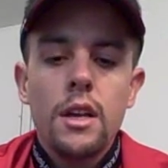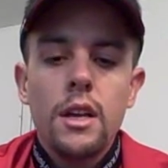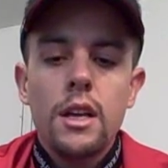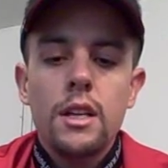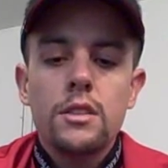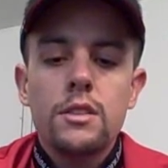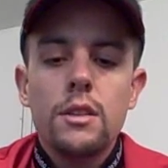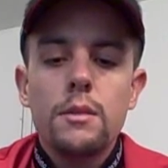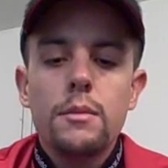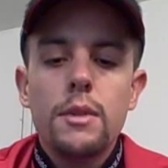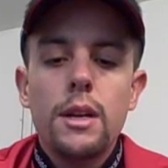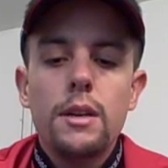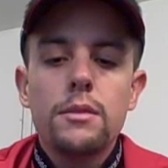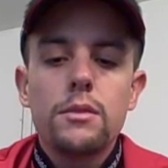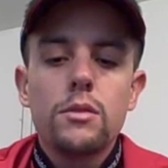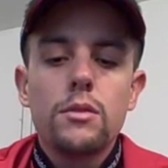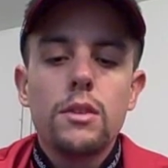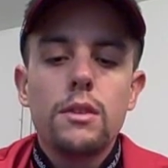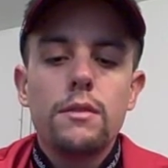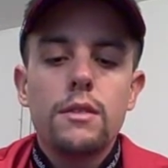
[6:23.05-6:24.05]
And
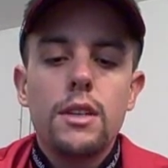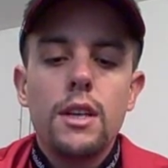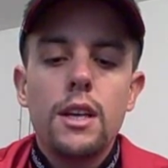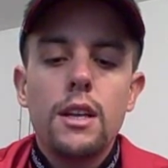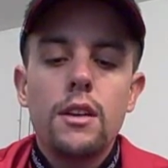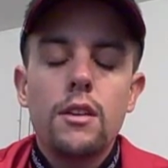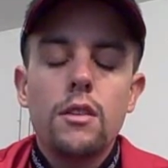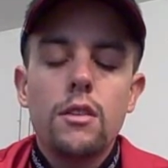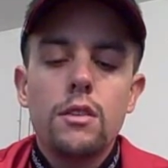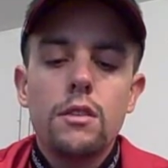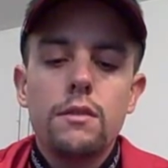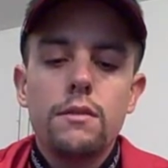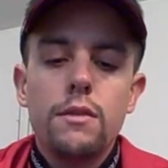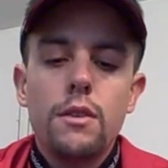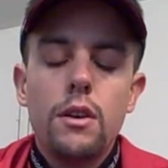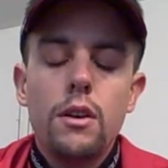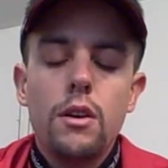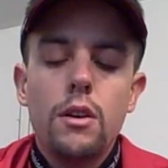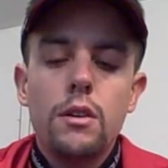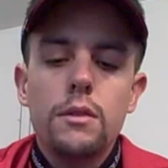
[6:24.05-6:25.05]
sometimes they'll even hit it on the
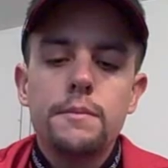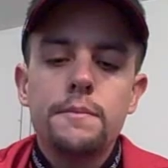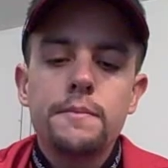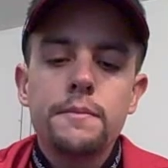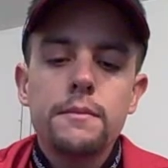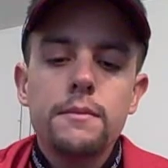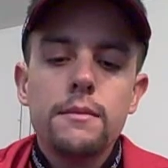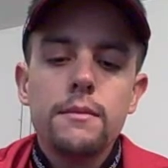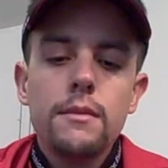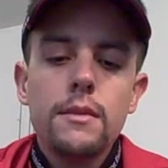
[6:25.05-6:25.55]
fall.